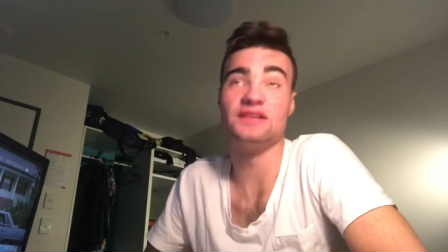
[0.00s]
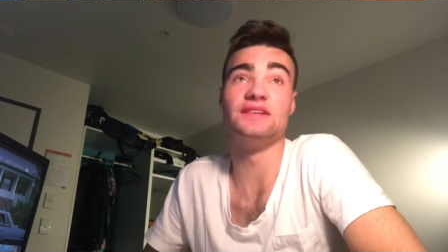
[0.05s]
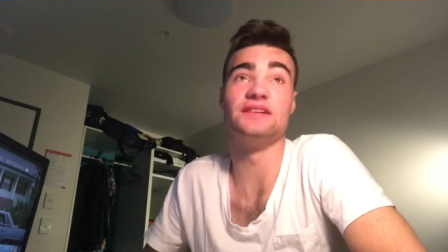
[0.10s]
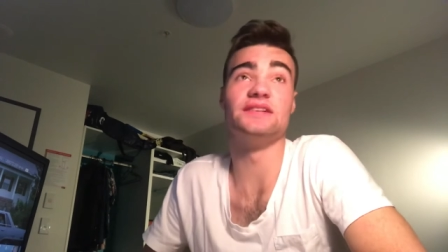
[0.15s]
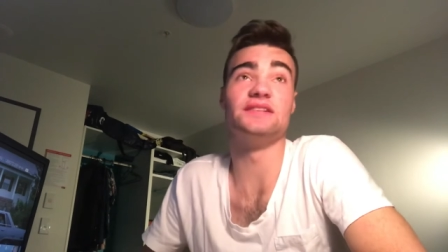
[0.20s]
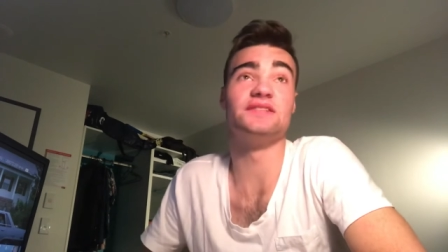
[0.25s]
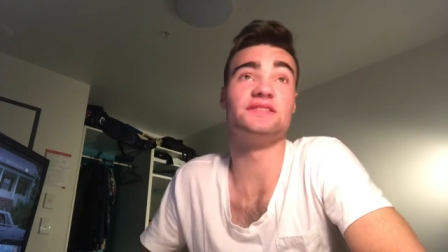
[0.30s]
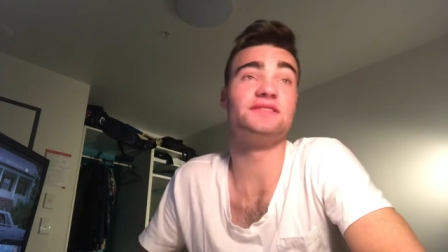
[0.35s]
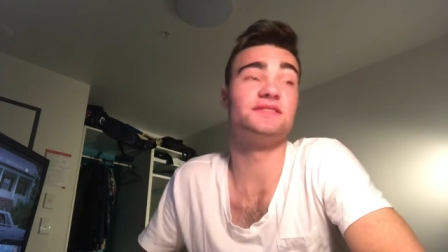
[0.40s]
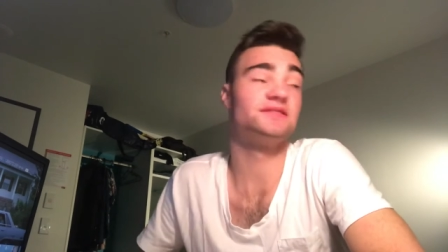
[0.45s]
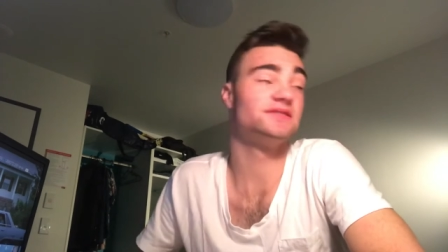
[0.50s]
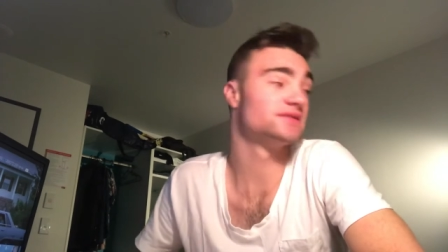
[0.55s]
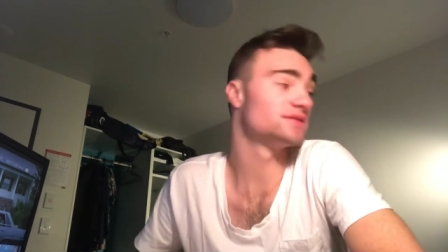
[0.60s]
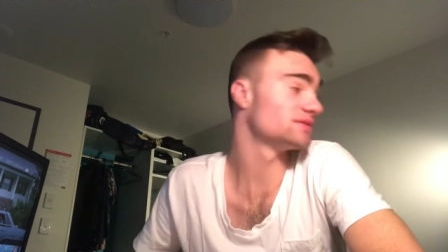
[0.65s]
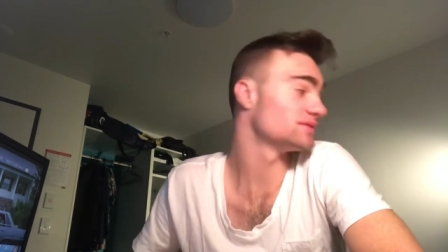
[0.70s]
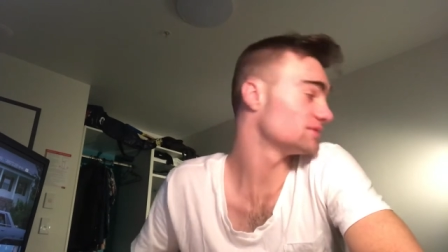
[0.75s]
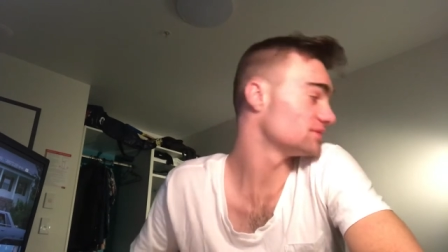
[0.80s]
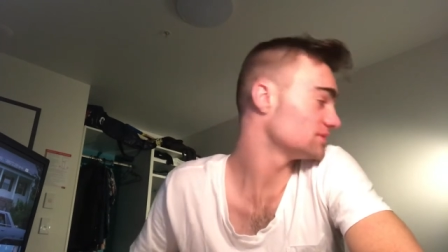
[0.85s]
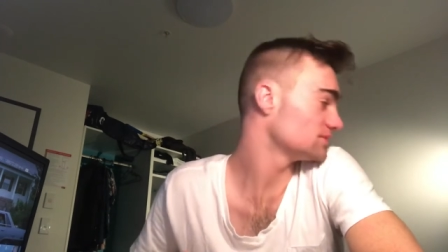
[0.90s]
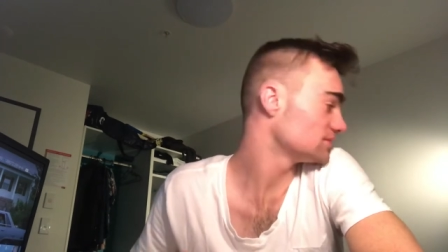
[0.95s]
It's
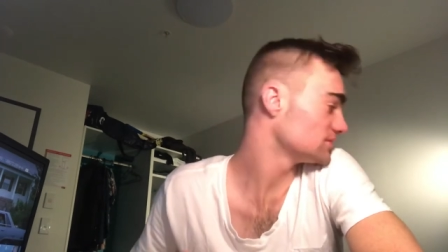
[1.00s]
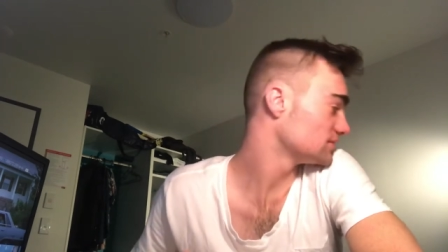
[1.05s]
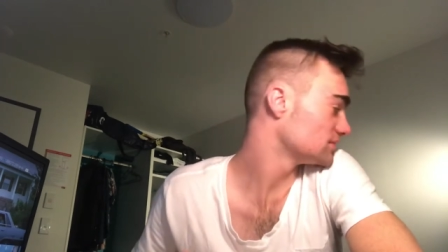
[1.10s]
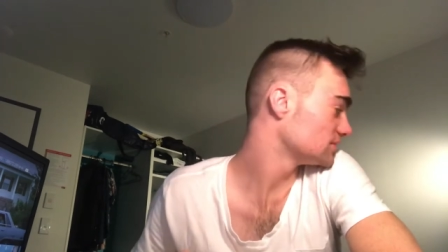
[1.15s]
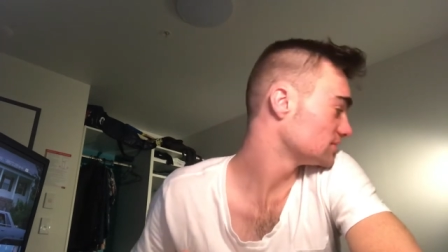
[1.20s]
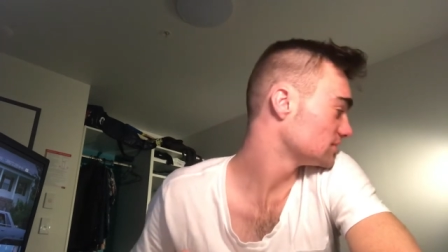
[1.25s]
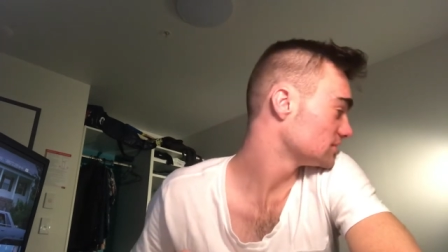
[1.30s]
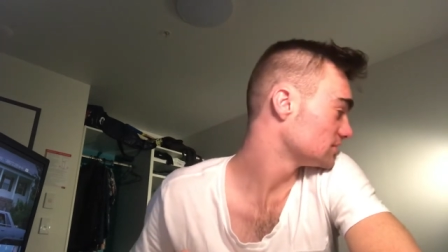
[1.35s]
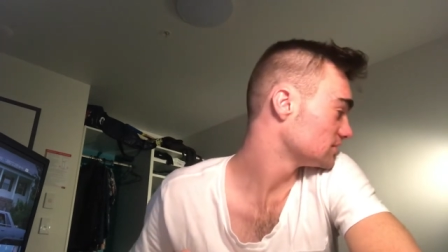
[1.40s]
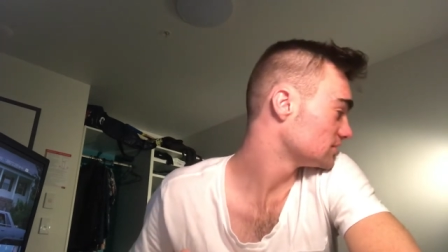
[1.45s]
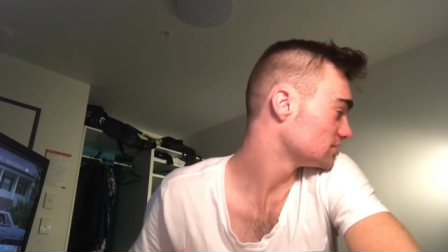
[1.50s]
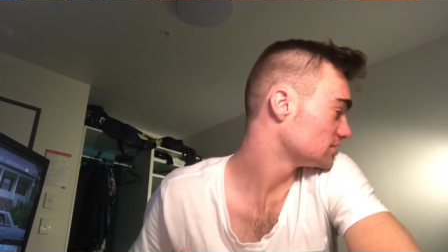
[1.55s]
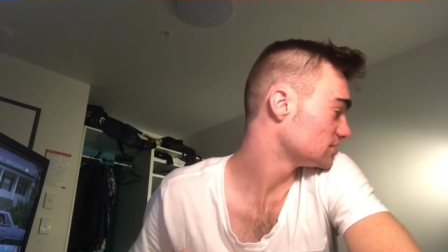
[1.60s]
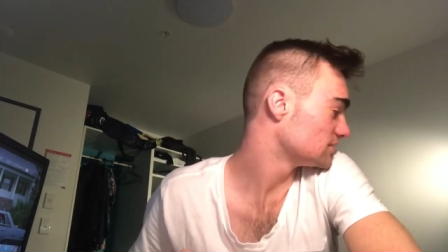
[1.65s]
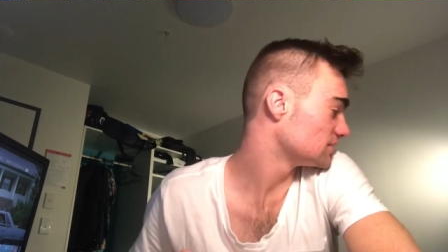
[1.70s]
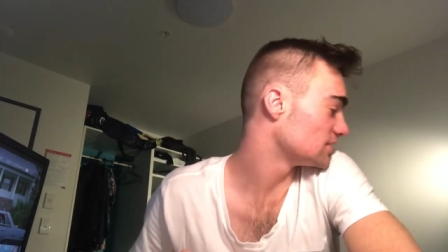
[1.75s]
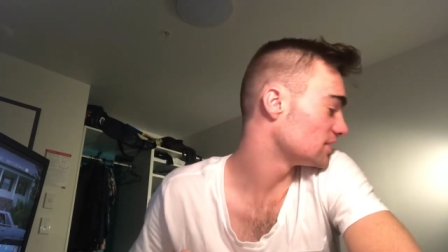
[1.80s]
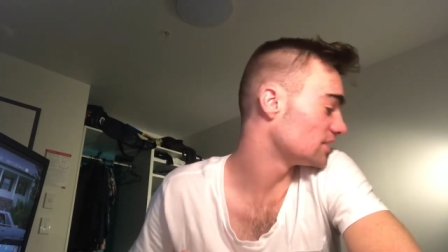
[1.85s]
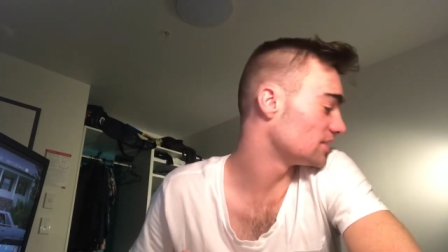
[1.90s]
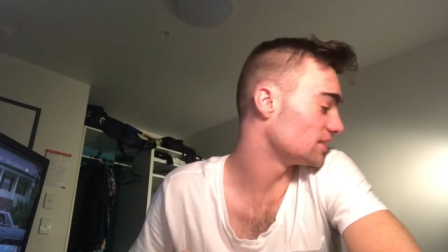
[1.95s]

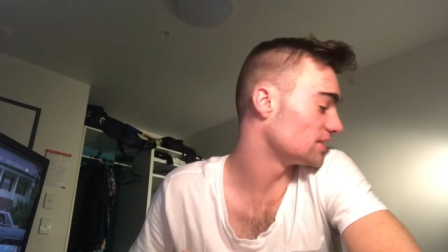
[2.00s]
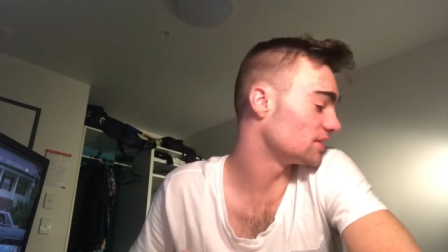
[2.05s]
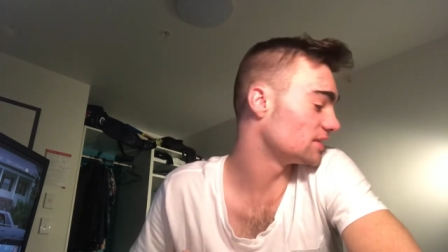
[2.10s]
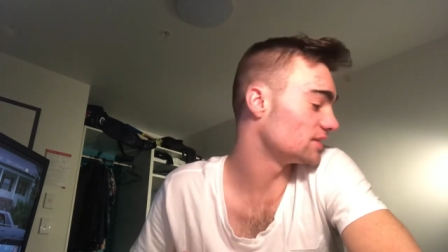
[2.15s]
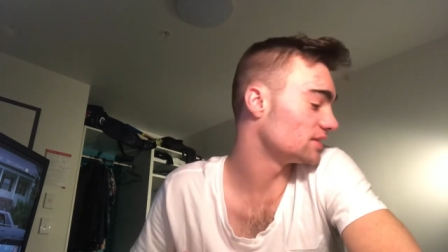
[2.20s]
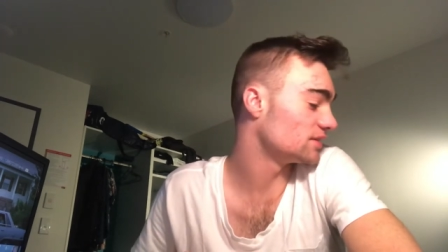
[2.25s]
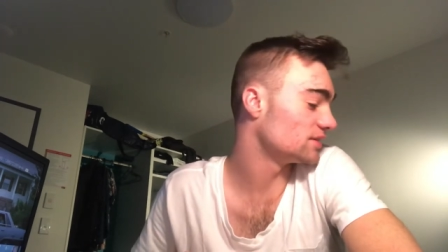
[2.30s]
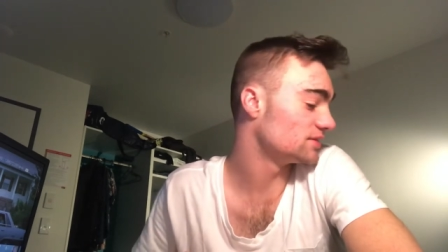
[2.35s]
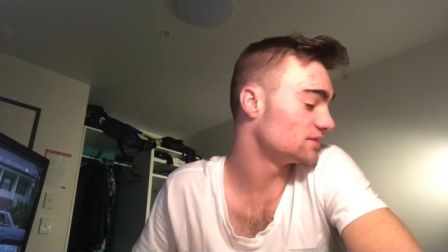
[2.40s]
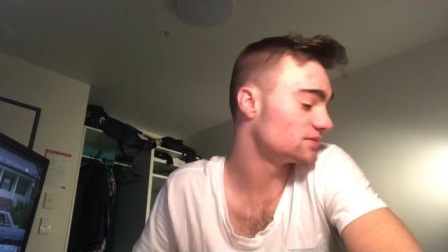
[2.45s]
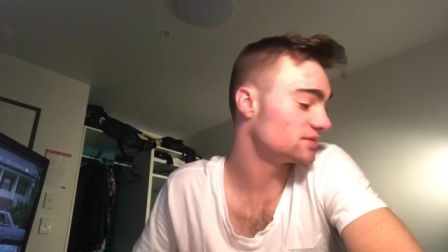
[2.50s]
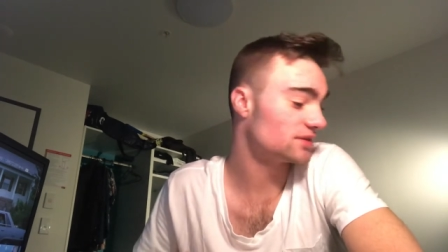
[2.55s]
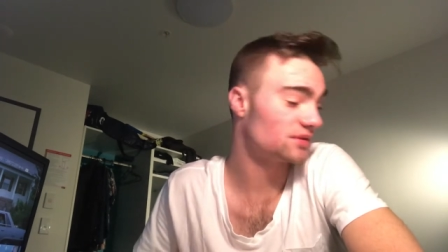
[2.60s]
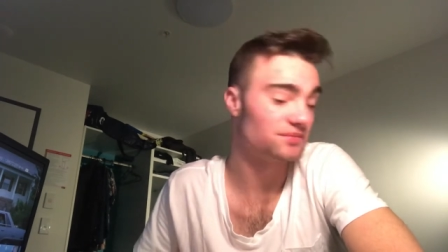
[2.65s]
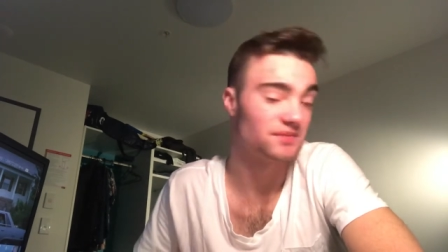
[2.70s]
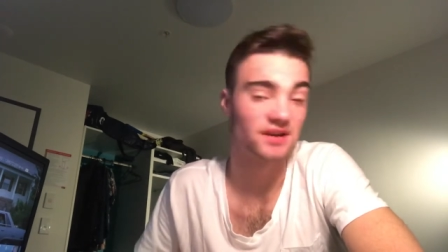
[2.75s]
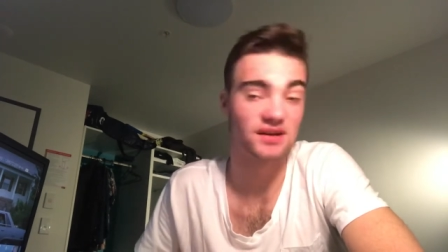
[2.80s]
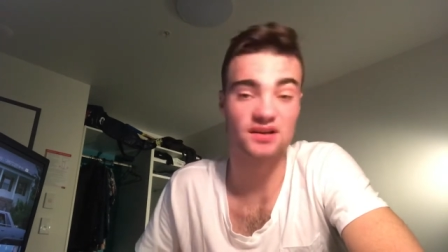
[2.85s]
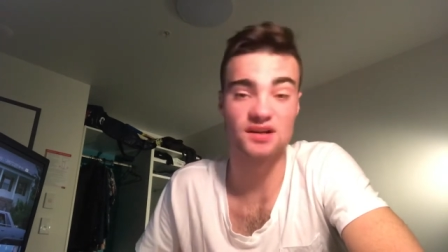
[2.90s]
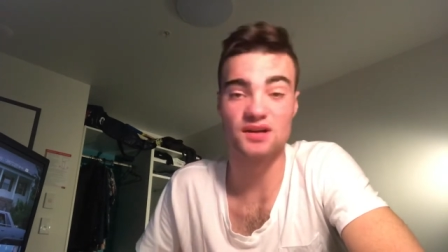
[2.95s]
uh,
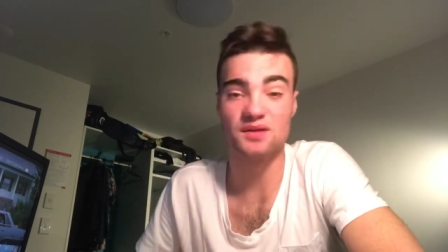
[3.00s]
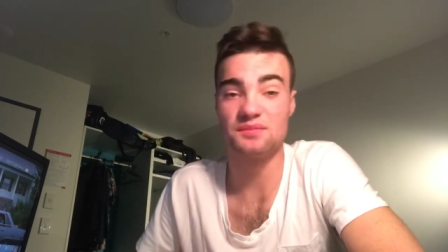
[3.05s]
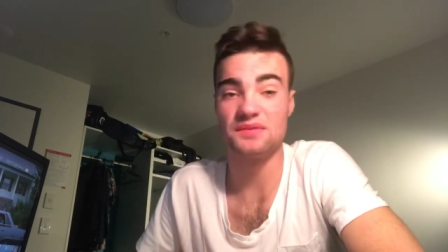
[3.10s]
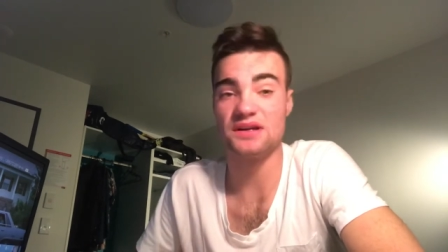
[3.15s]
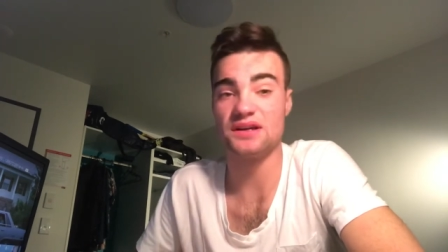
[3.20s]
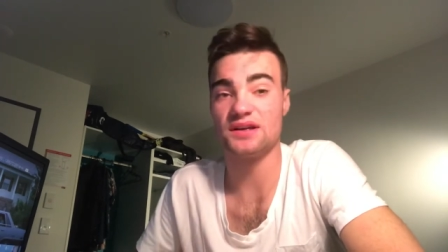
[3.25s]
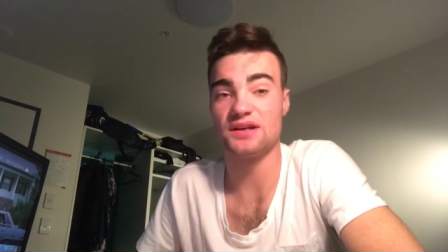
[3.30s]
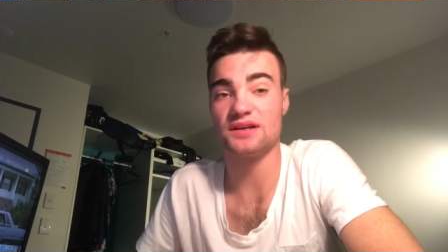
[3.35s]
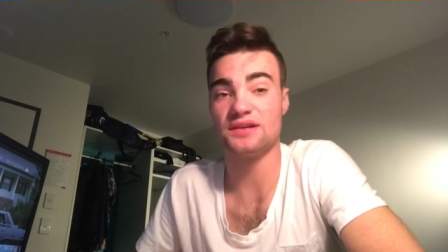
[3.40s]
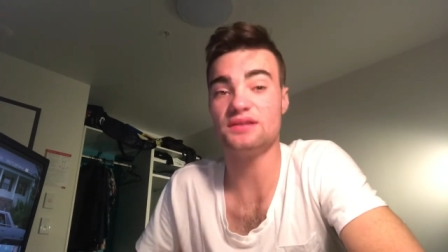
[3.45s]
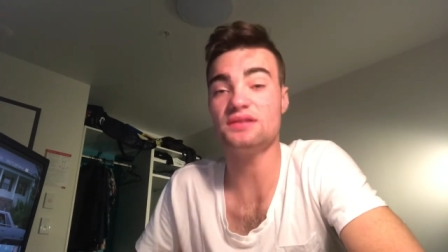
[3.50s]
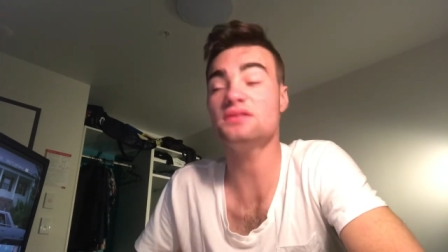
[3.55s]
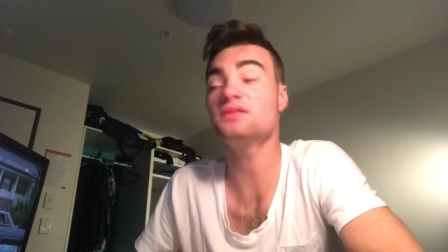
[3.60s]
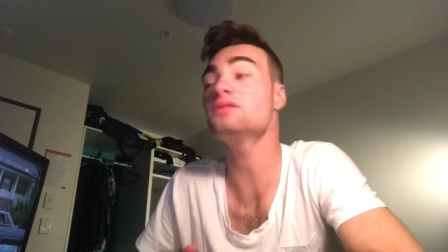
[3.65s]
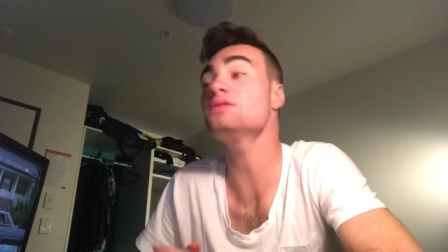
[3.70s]
something like midnight.